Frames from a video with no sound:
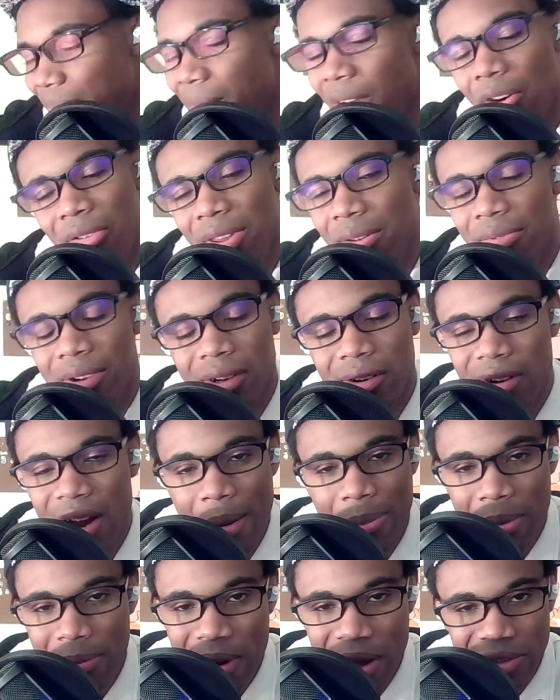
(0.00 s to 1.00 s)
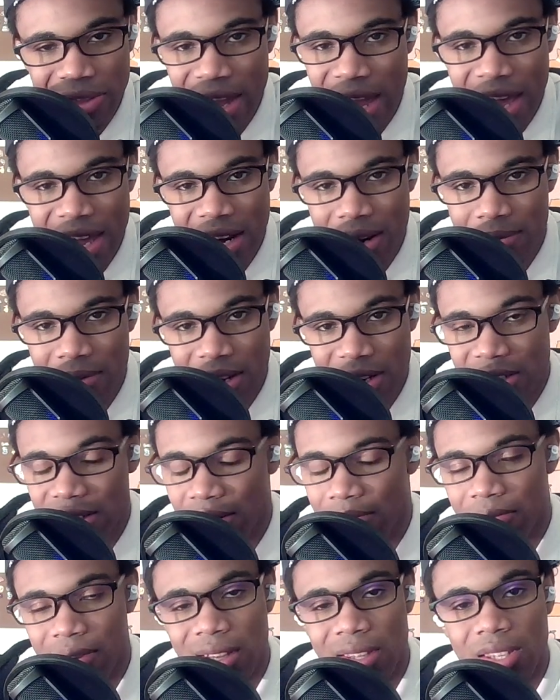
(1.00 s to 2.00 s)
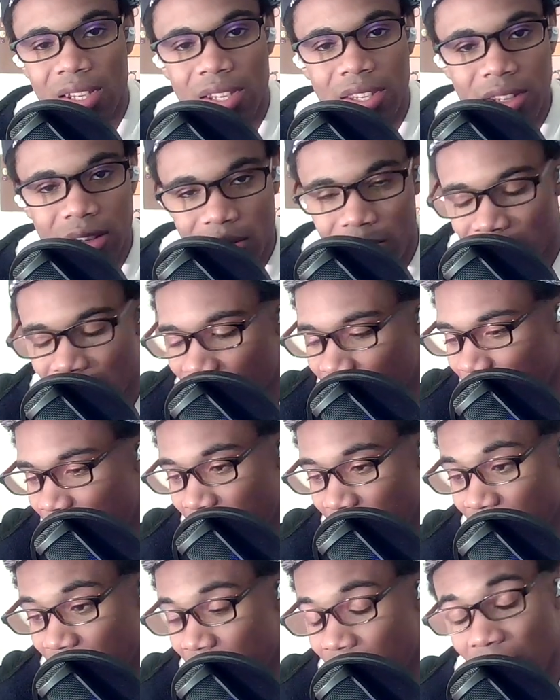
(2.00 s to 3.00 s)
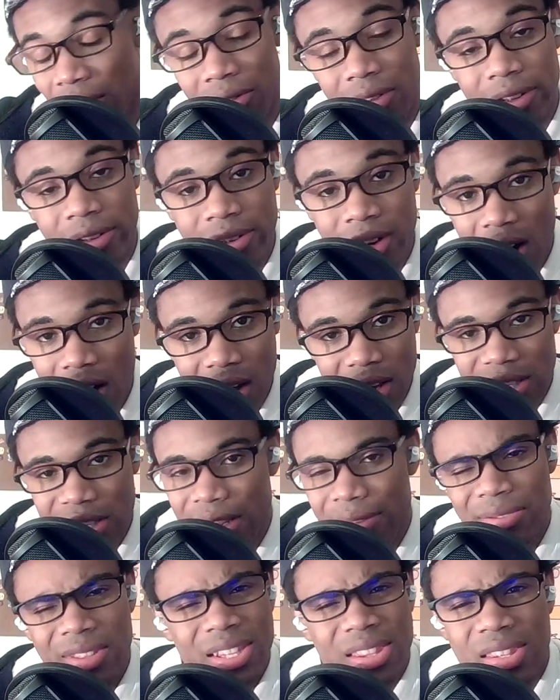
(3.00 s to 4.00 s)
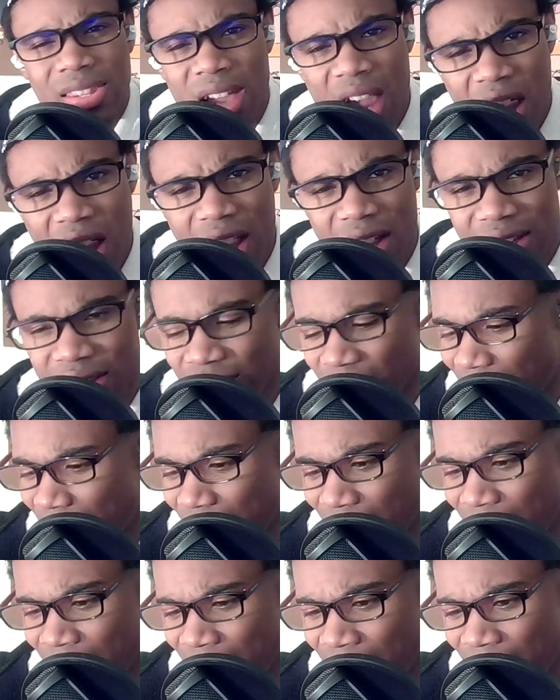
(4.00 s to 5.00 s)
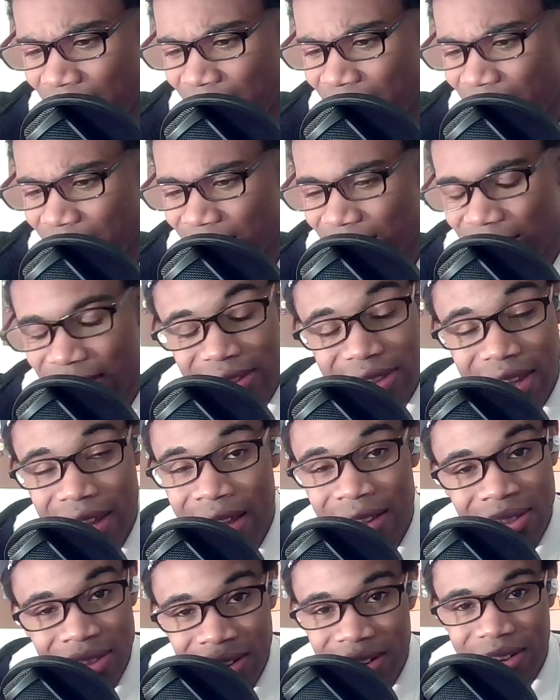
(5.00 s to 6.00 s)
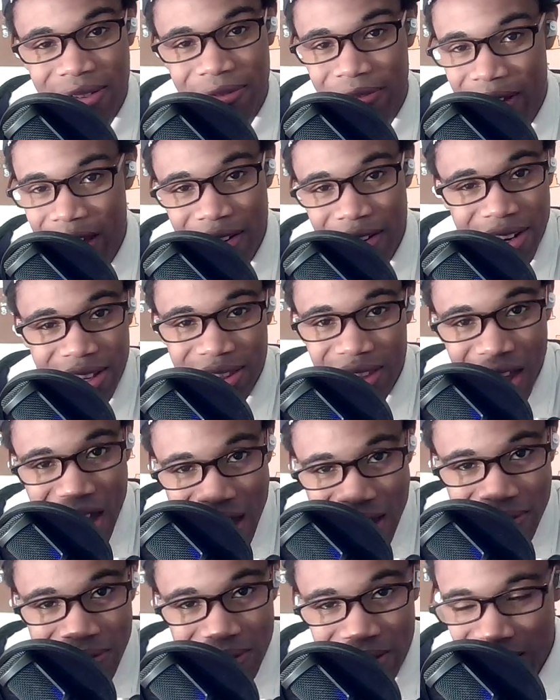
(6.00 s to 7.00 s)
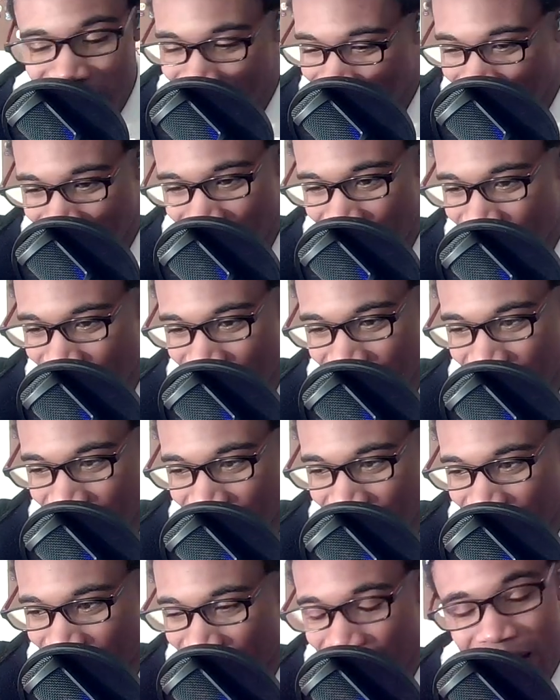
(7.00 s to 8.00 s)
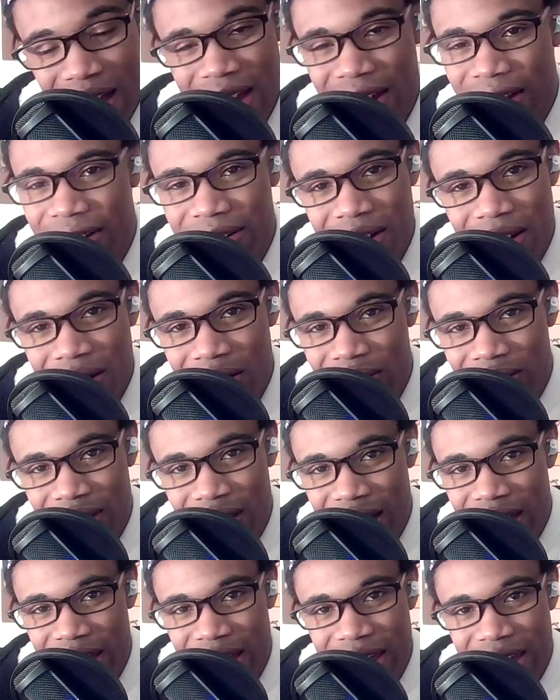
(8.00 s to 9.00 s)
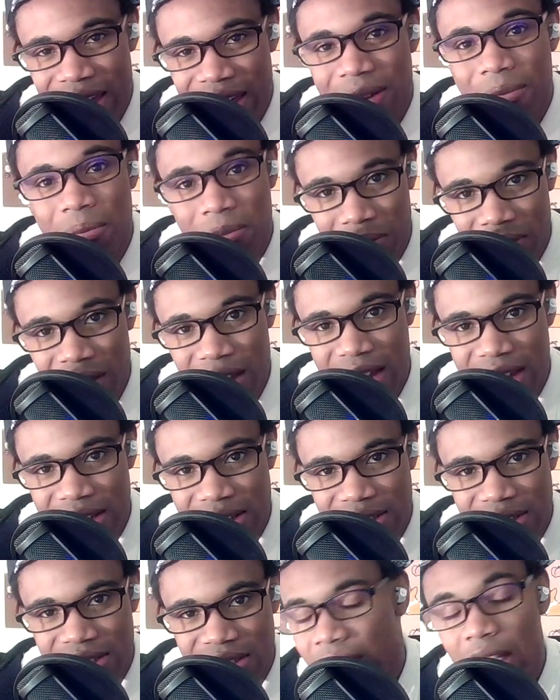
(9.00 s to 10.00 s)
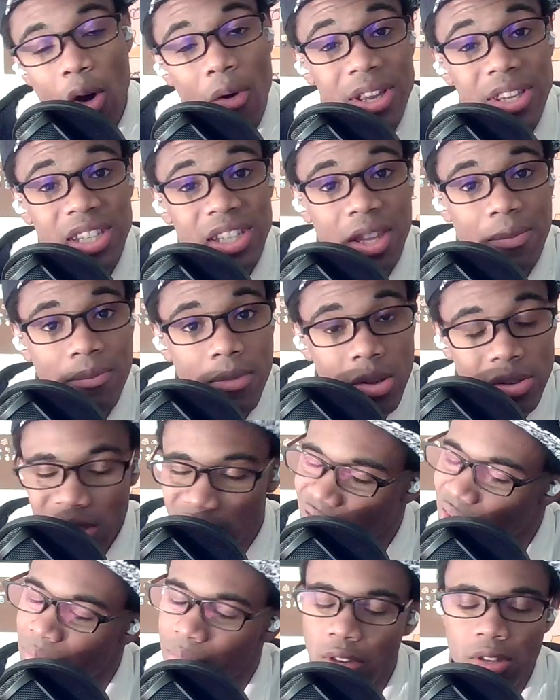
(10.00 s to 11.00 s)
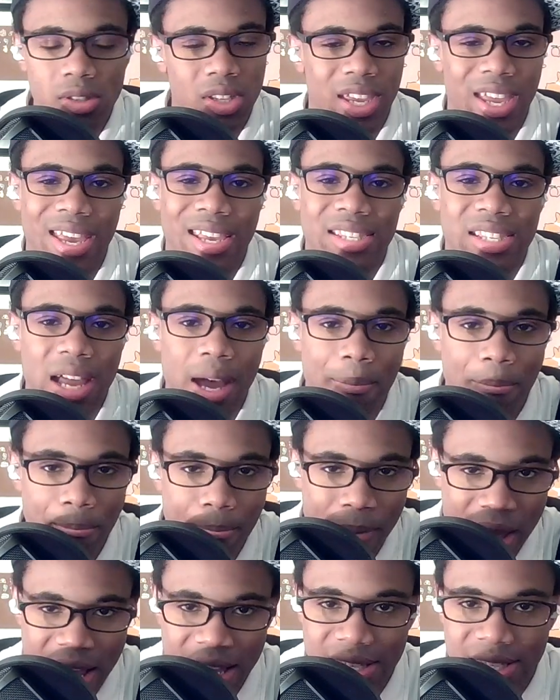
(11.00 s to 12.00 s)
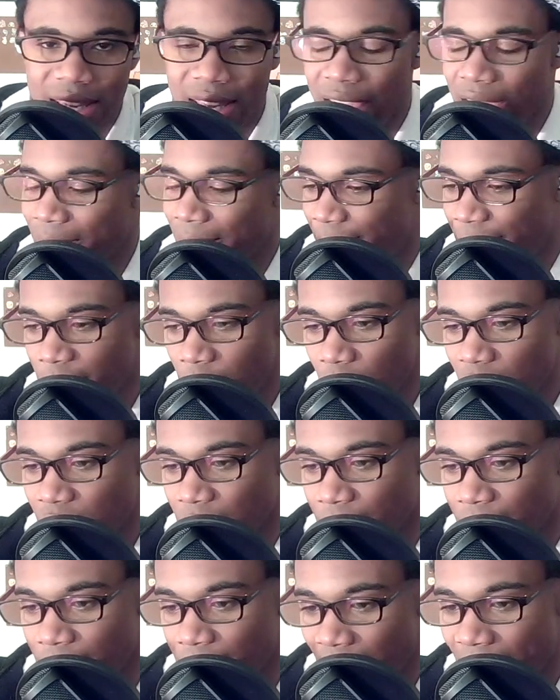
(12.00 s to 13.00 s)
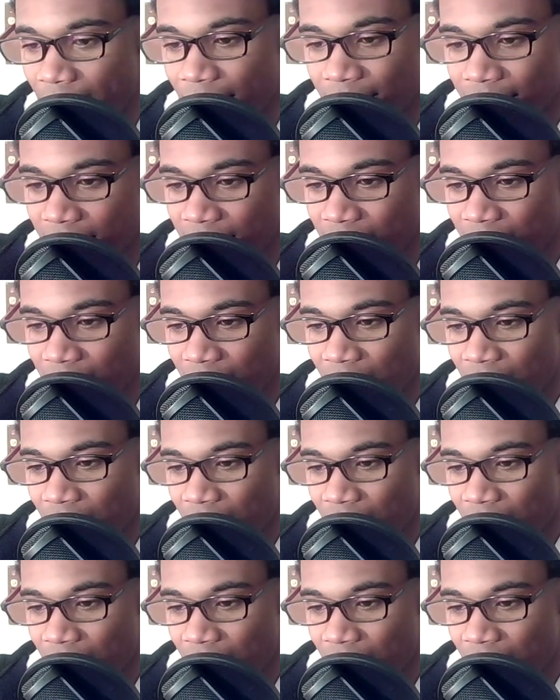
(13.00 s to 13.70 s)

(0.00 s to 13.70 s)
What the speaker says: My only real gripe about the animation being the humans, but you know, the dogs, even the dogs, like they look very lively and very, I don't know, like in place. Going to the music is amazing. It feels very